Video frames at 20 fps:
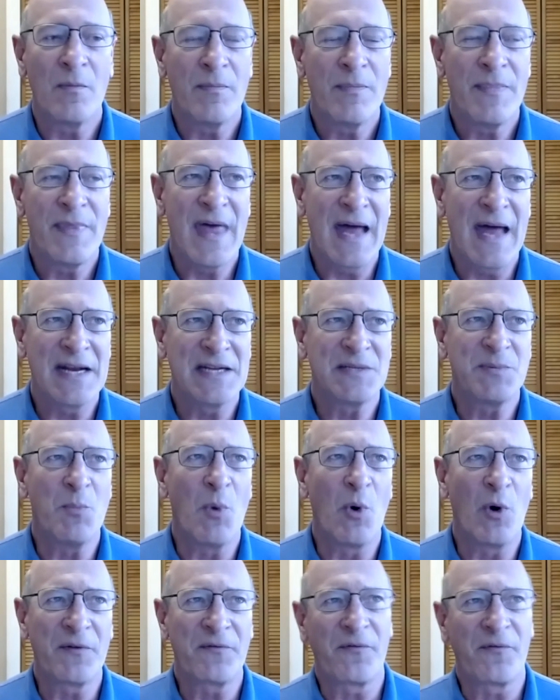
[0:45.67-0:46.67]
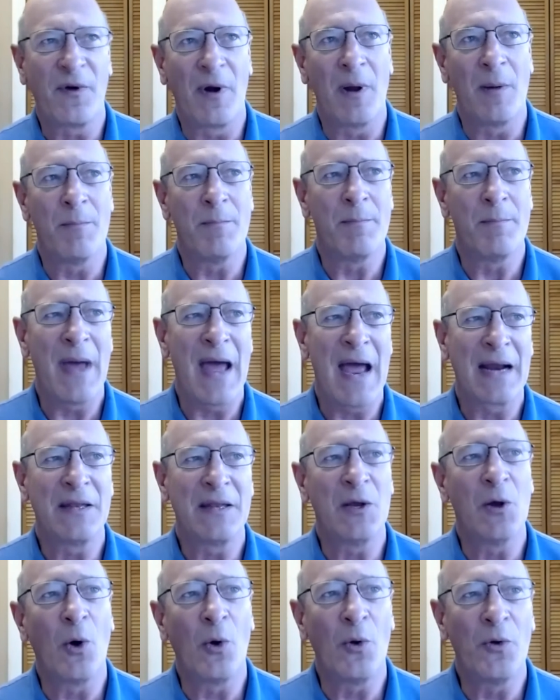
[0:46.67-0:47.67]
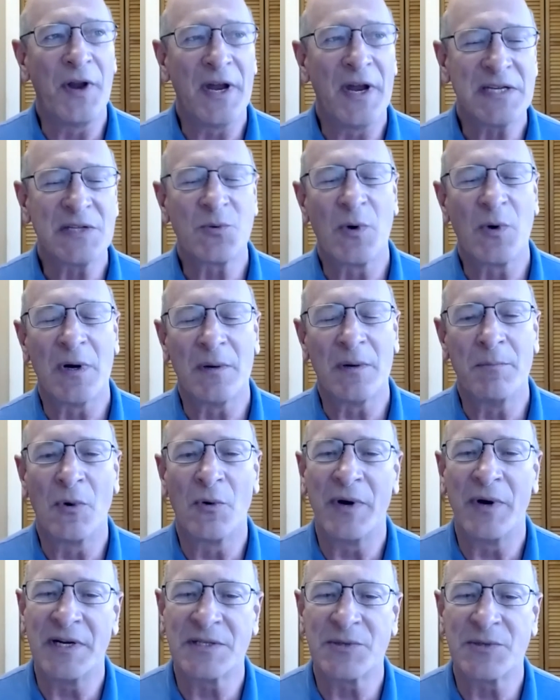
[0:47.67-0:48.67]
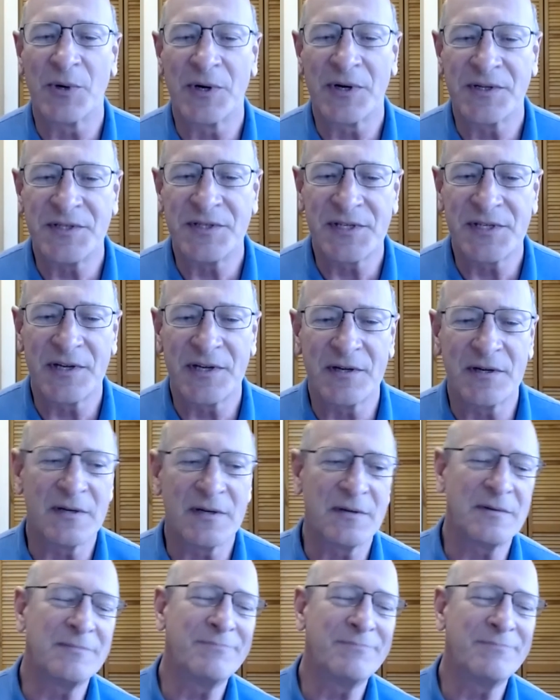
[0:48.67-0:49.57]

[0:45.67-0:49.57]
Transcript: That is more from back in the old days where marinas were considered